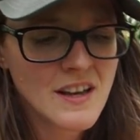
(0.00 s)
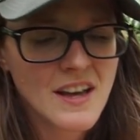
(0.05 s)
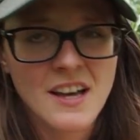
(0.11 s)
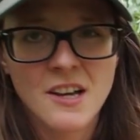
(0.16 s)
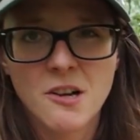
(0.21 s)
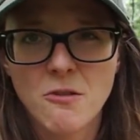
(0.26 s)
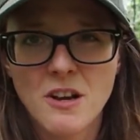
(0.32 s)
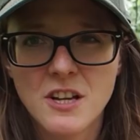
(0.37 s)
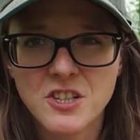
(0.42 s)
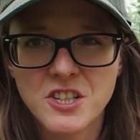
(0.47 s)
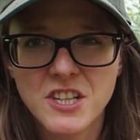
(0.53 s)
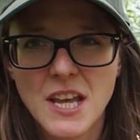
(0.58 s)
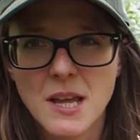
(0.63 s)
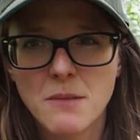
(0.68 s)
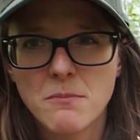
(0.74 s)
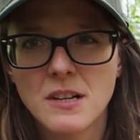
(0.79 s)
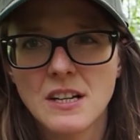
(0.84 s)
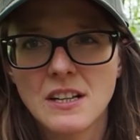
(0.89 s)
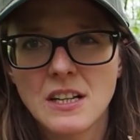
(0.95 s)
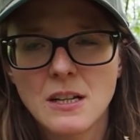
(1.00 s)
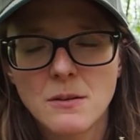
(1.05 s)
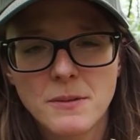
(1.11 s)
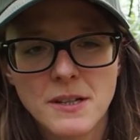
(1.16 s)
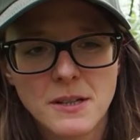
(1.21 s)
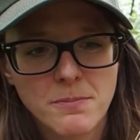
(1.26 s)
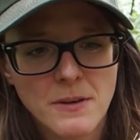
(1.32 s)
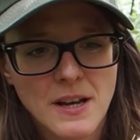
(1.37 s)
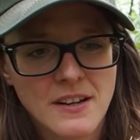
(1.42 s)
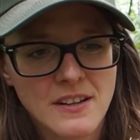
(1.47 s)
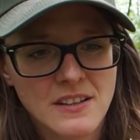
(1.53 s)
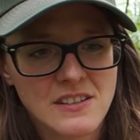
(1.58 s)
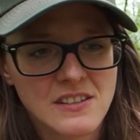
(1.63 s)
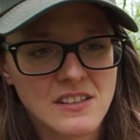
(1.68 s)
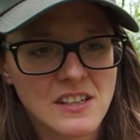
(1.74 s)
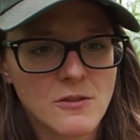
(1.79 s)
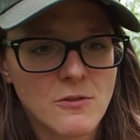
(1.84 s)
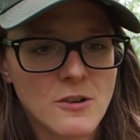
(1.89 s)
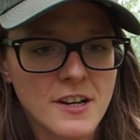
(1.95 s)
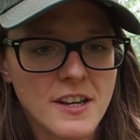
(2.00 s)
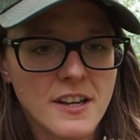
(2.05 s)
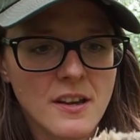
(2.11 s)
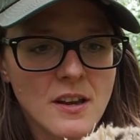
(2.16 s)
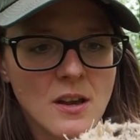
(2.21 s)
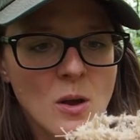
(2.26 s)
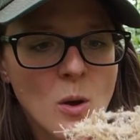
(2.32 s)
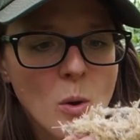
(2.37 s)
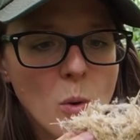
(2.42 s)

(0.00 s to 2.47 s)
I crushed the ember a little bit, but it's still working.